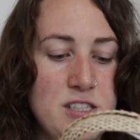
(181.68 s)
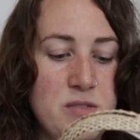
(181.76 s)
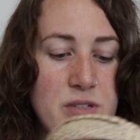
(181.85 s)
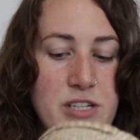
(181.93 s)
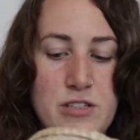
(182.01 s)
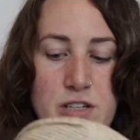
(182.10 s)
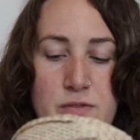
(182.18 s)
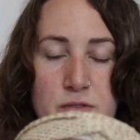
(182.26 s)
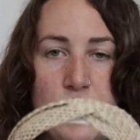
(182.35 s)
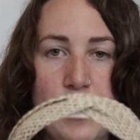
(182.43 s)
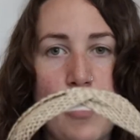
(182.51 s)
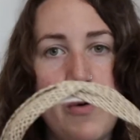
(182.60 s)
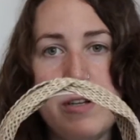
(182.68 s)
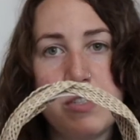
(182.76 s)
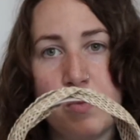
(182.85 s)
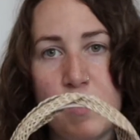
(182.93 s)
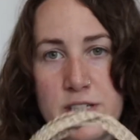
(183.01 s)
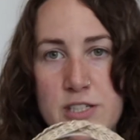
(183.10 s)
this because I've always
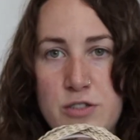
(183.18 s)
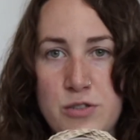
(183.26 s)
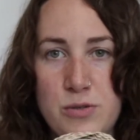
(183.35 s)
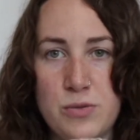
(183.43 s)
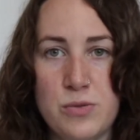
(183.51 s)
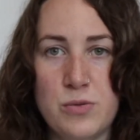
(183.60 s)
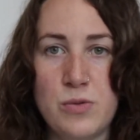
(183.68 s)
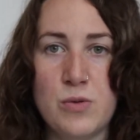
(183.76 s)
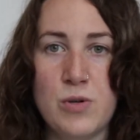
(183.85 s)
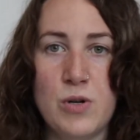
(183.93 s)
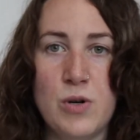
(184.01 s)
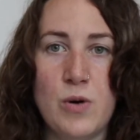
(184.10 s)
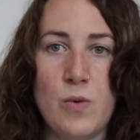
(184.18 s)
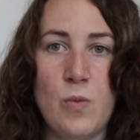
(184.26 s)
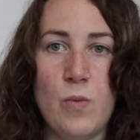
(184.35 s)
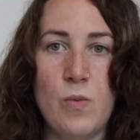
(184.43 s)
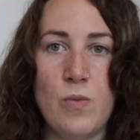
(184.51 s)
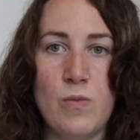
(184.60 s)
wanted to
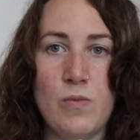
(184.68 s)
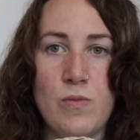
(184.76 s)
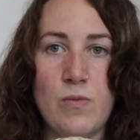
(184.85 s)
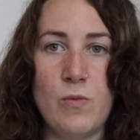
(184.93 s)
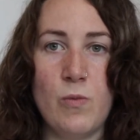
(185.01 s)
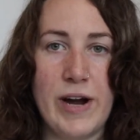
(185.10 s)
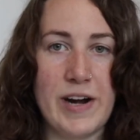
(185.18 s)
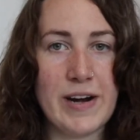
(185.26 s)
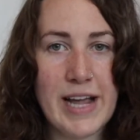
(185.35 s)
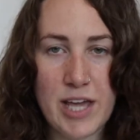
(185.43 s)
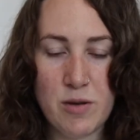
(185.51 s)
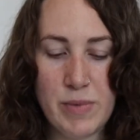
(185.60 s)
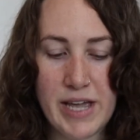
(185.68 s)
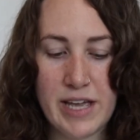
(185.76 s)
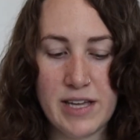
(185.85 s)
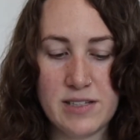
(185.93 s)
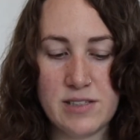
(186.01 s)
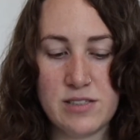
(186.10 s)
wear
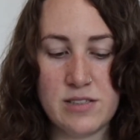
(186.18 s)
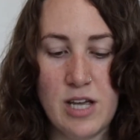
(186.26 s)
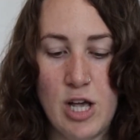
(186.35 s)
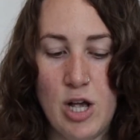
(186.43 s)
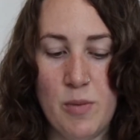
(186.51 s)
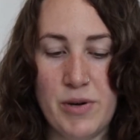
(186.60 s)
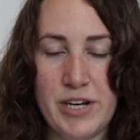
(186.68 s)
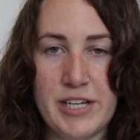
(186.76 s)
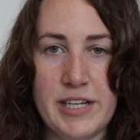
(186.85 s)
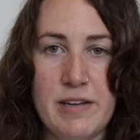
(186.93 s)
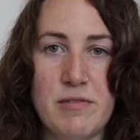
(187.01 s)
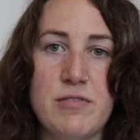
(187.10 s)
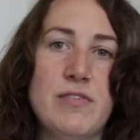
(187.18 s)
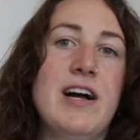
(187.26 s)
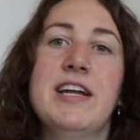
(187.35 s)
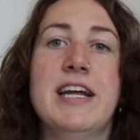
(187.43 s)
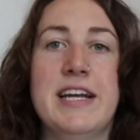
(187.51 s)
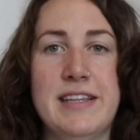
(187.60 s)
headbands, but I can never
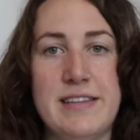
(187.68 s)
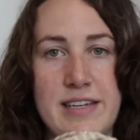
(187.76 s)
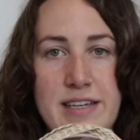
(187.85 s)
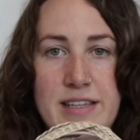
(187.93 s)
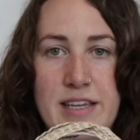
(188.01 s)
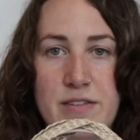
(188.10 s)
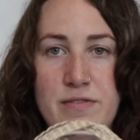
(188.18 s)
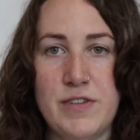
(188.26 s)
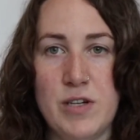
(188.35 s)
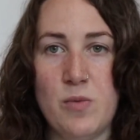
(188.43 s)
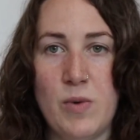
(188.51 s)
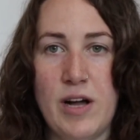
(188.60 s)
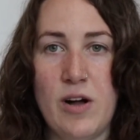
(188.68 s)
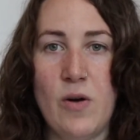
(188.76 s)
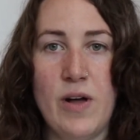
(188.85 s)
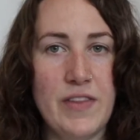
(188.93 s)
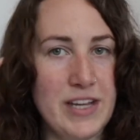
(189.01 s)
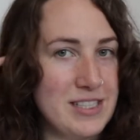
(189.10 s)
find anything that fit well
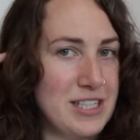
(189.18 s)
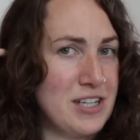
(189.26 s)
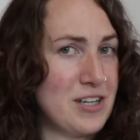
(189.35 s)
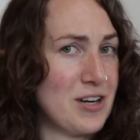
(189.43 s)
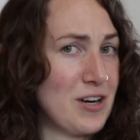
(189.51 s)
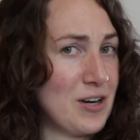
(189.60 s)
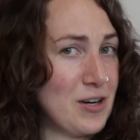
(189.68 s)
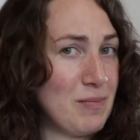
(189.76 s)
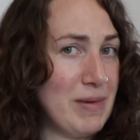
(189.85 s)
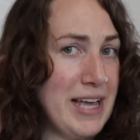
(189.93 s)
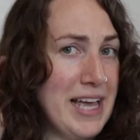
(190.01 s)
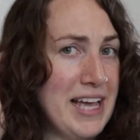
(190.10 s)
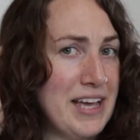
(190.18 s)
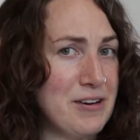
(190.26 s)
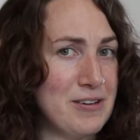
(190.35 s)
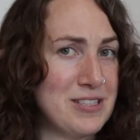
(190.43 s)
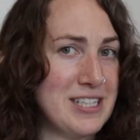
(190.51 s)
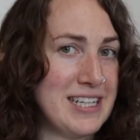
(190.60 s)
and that didn't hurt my head
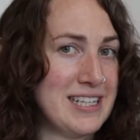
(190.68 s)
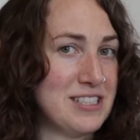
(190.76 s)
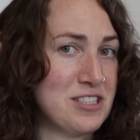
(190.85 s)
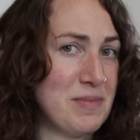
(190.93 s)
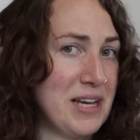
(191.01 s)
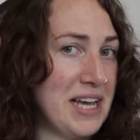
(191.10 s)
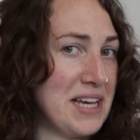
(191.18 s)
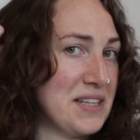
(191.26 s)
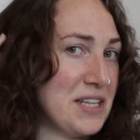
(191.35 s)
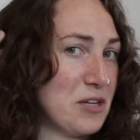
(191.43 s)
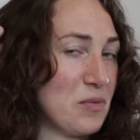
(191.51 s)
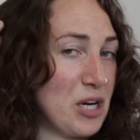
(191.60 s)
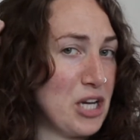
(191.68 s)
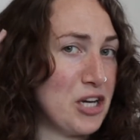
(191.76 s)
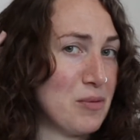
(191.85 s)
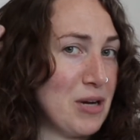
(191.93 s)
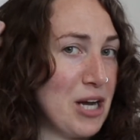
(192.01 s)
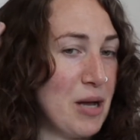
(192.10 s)
or dig into my head like right here
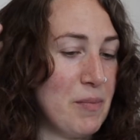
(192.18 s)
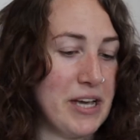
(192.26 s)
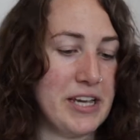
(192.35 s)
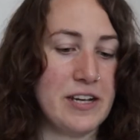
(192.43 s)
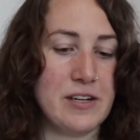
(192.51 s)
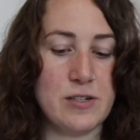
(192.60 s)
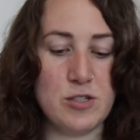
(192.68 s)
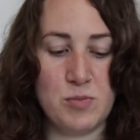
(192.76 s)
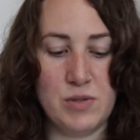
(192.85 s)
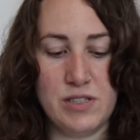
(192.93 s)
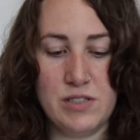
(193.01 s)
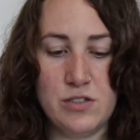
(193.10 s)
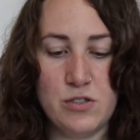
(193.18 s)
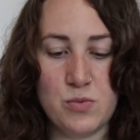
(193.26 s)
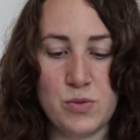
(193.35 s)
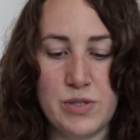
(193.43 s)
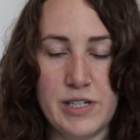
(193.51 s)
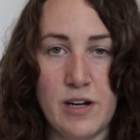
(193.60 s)
behind my ears. But this is
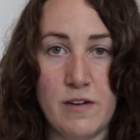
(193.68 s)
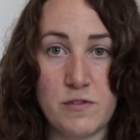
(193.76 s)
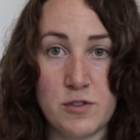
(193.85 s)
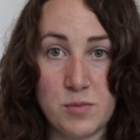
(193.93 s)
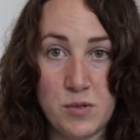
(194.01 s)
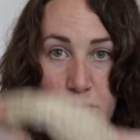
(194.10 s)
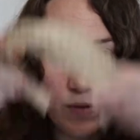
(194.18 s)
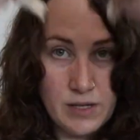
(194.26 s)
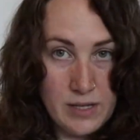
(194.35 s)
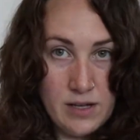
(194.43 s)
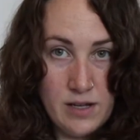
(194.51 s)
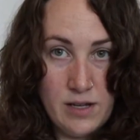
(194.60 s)
really comfortable,